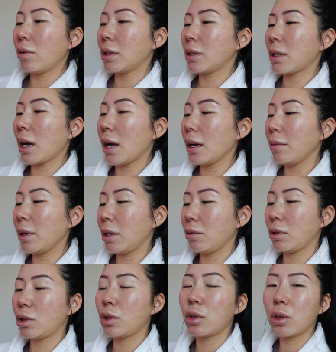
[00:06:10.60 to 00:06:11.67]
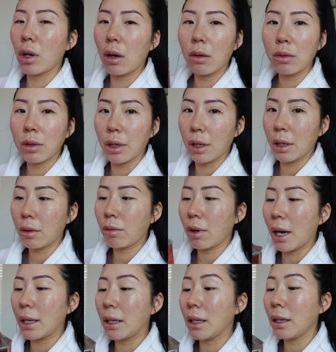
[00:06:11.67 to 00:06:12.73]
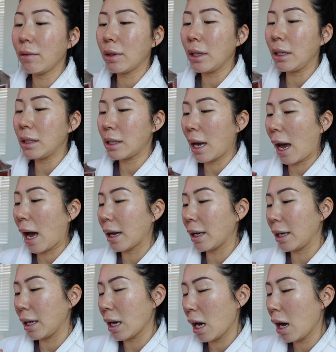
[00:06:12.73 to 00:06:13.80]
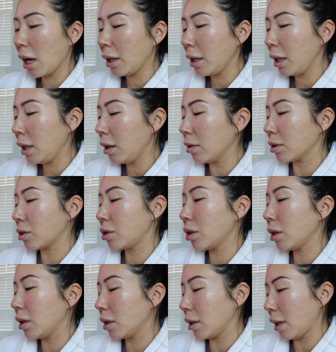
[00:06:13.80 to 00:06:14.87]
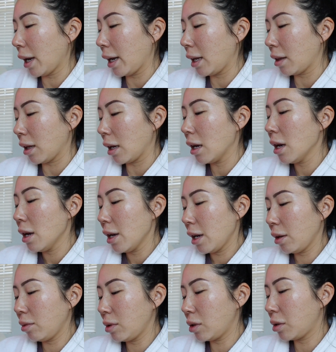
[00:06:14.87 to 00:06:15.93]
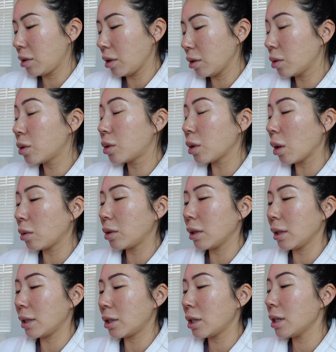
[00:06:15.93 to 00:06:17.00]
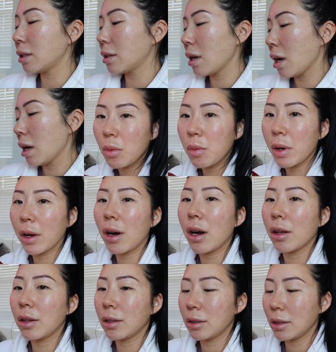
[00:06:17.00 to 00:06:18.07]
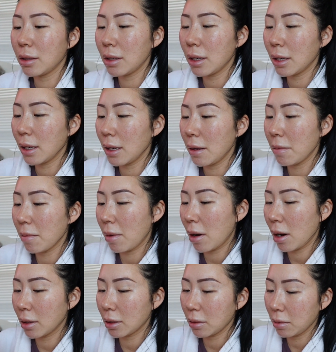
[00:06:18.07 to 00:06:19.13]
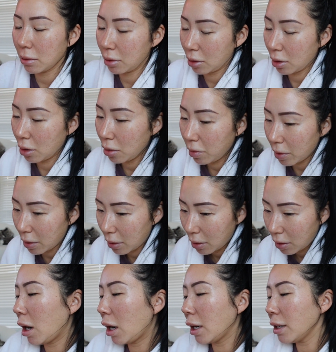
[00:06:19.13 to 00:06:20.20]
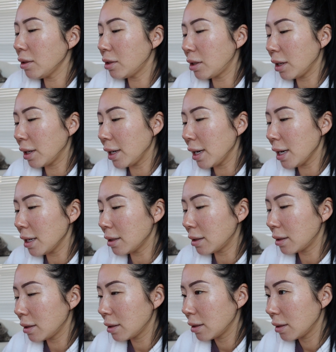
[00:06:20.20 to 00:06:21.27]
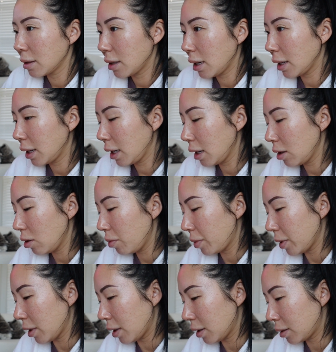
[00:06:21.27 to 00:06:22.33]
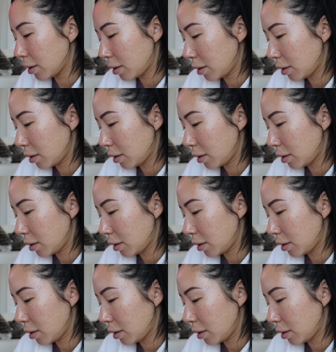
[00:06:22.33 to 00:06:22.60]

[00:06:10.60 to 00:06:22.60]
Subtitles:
one time, and it was so good where I didn't even need to add any honey or sugar or anything. It was so delicious. my God, this is like impossible to open. Are you serious? I can't open this.